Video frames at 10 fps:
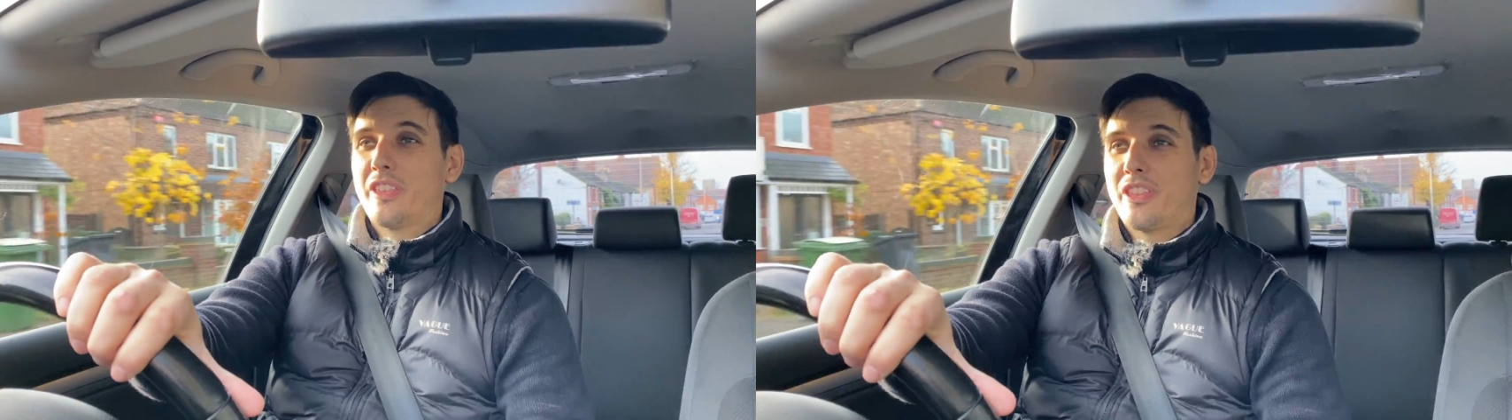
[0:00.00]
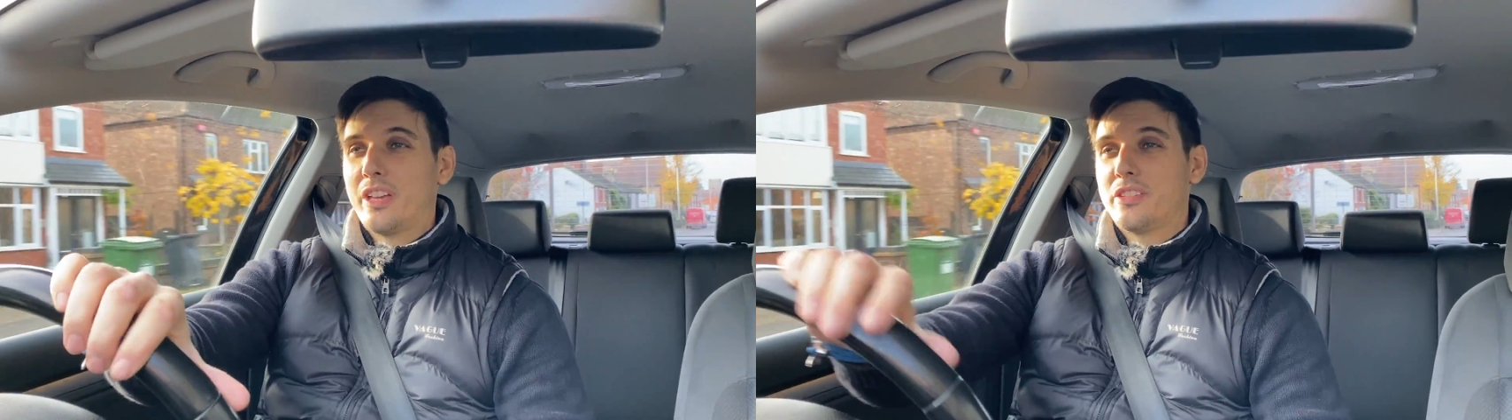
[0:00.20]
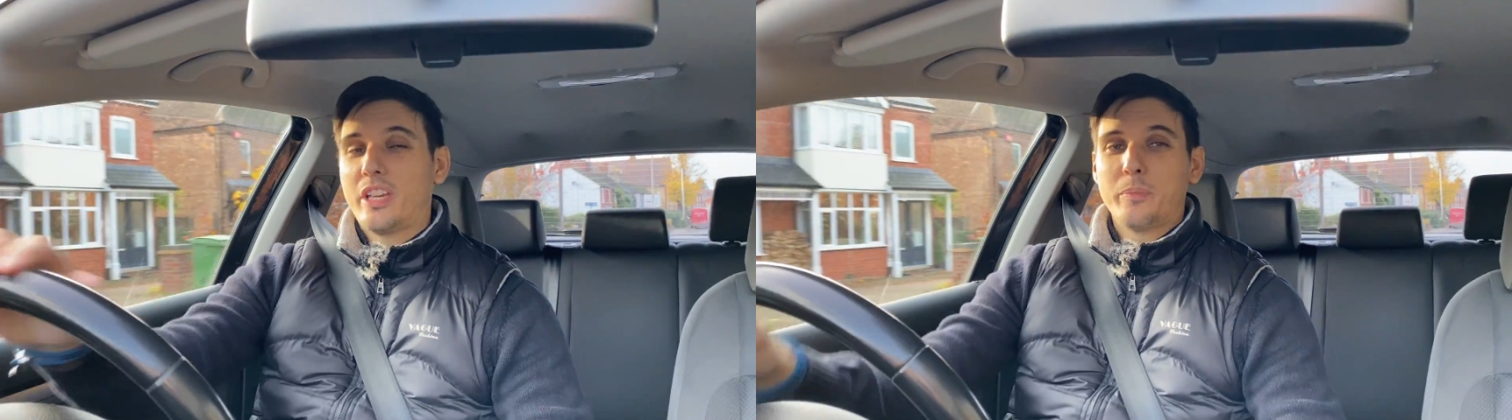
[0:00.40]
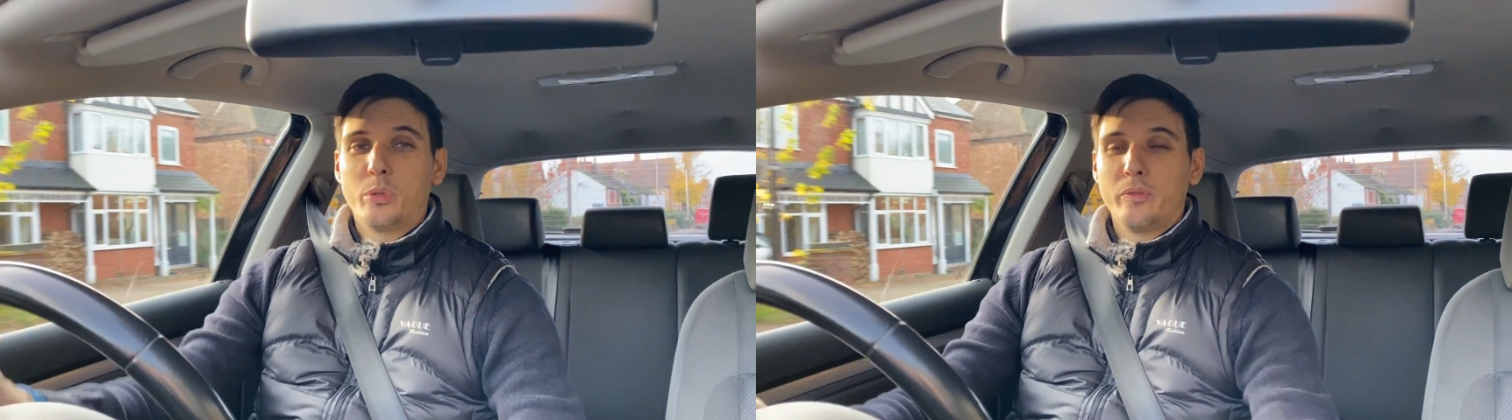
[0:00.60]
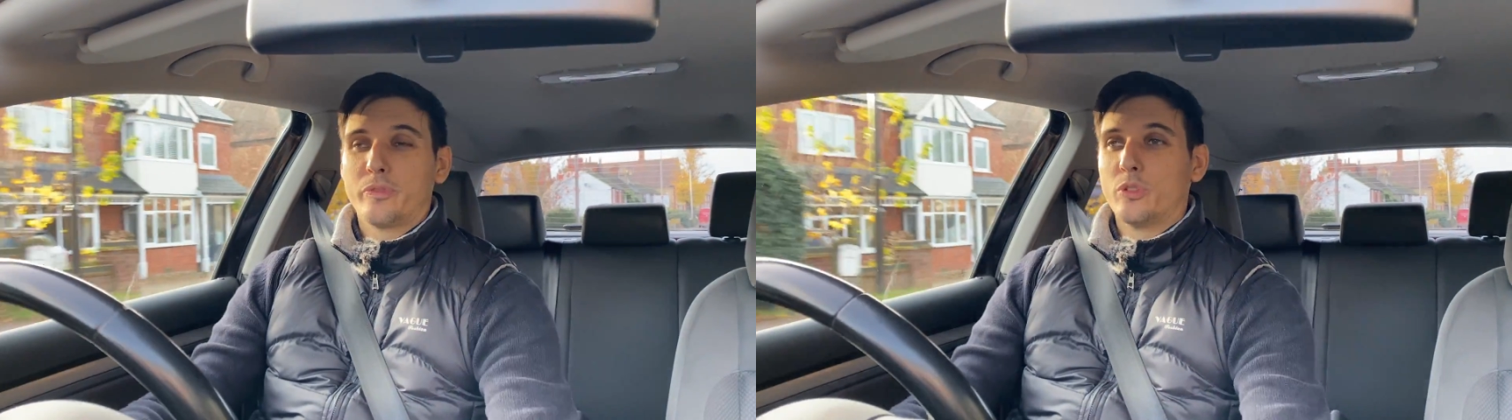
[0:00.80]

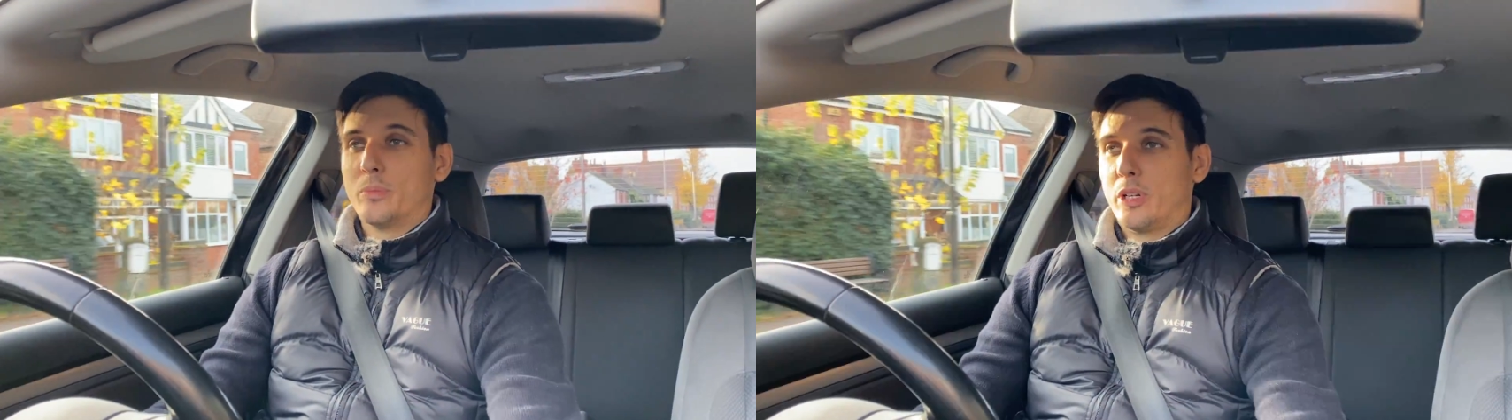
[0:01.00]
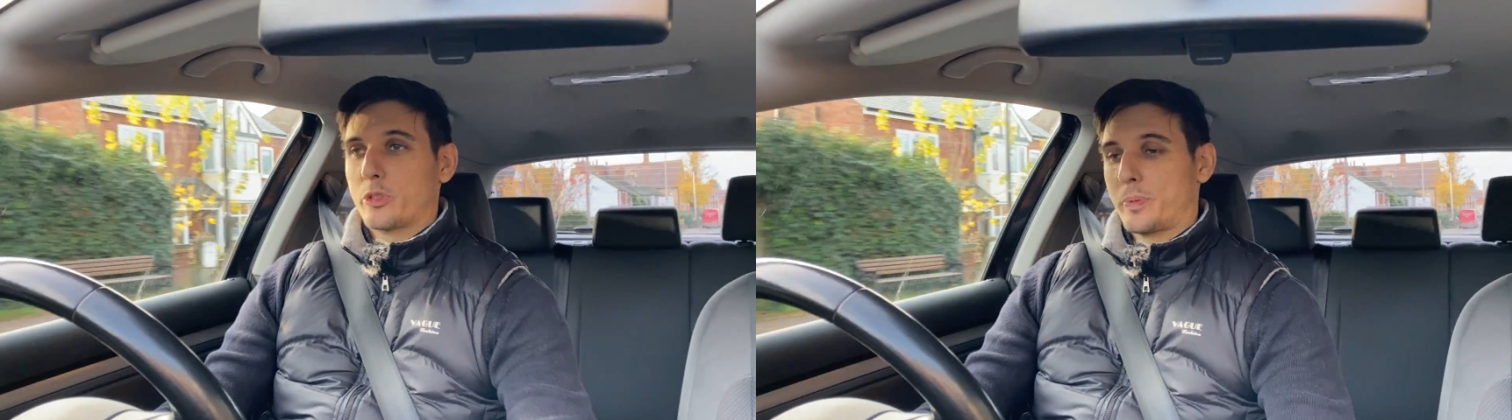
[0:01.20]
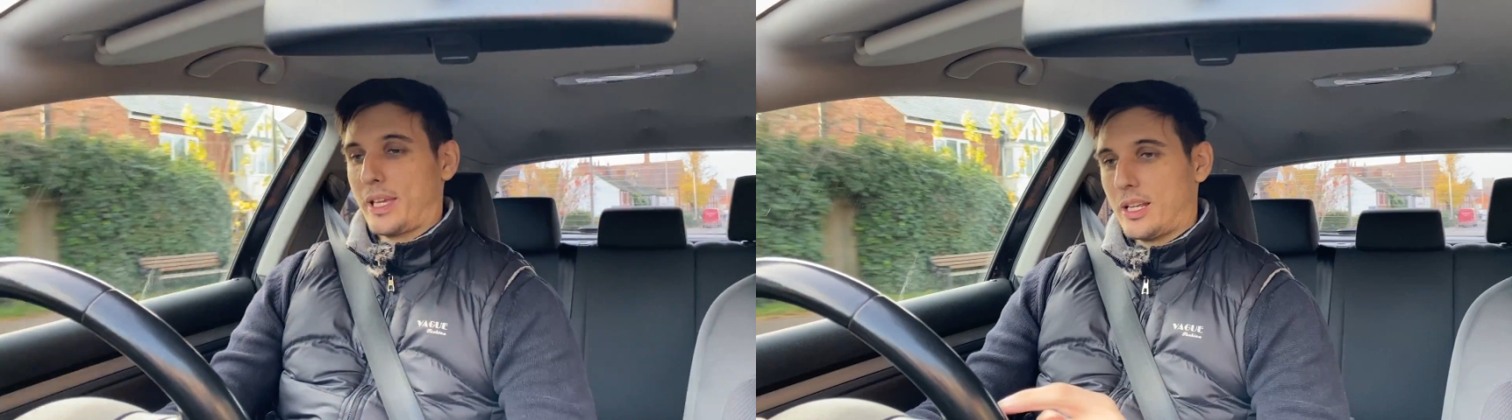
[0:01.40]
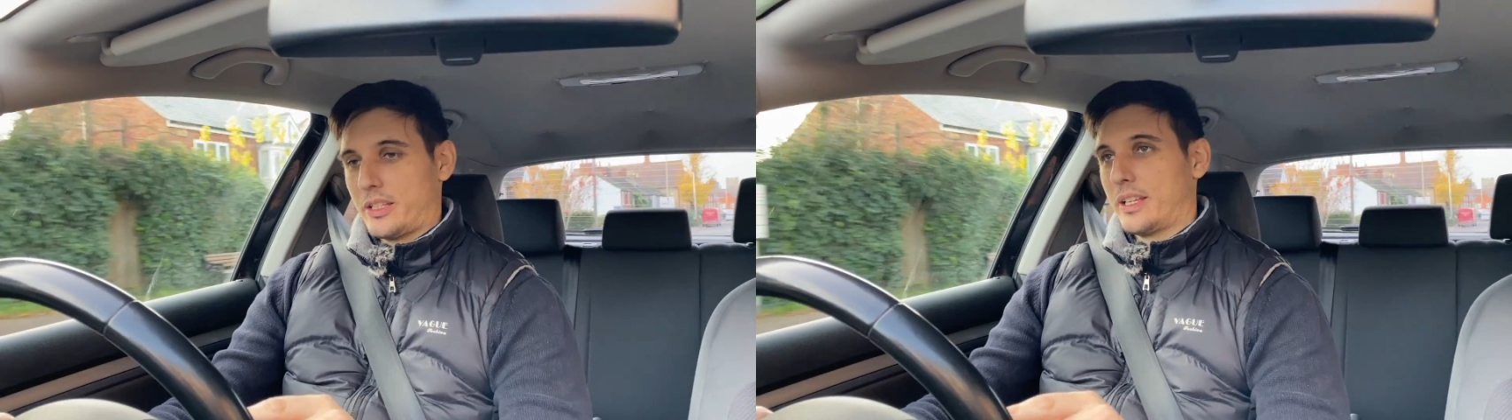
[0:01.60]
38.4 miles per gallon.